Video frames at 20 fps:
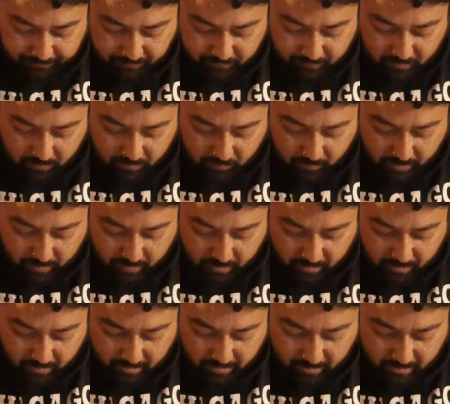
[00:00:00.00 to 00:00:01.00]
where I
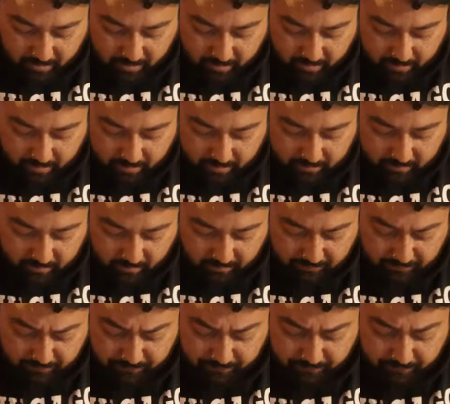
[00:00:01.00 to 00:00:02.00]
had like
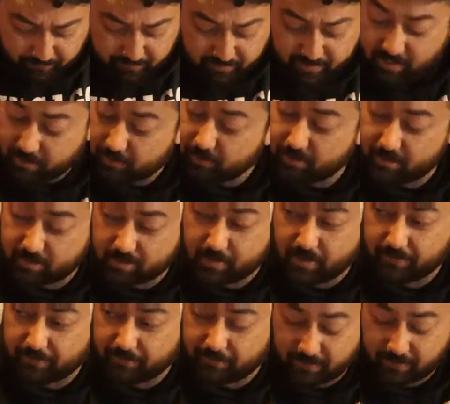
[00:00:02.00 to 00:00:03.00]
generally
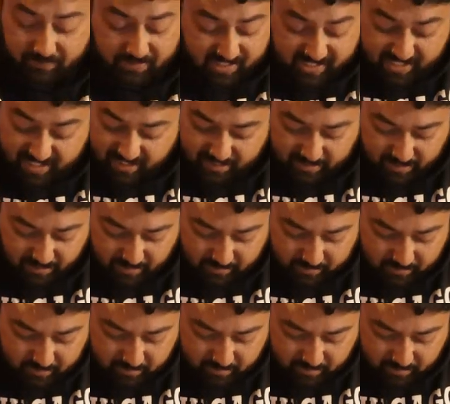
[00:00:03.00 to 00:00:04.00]
about 56
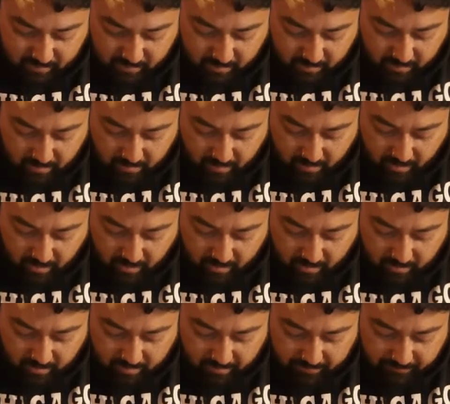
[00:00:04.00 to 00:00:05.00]
kids
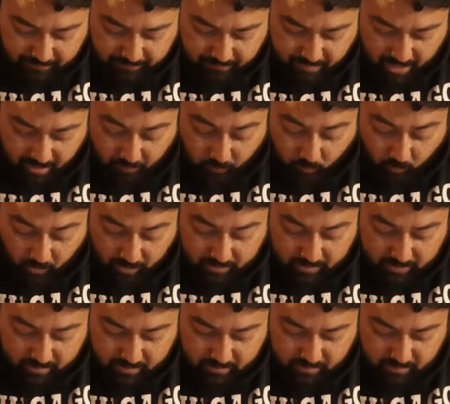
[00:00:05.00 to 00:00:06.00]
at
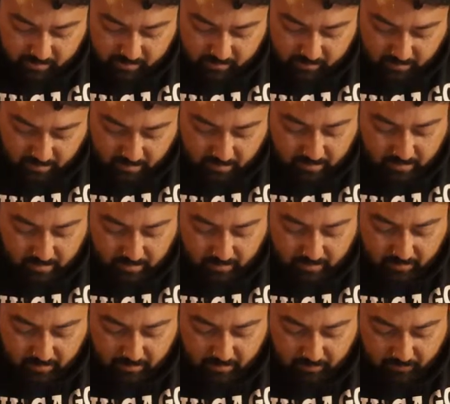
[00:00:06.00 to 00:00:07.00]
once,
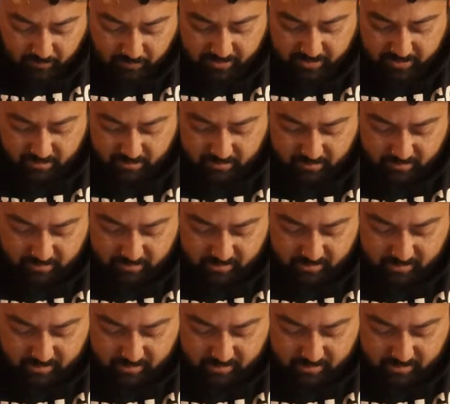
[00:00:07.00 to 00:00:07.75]
which is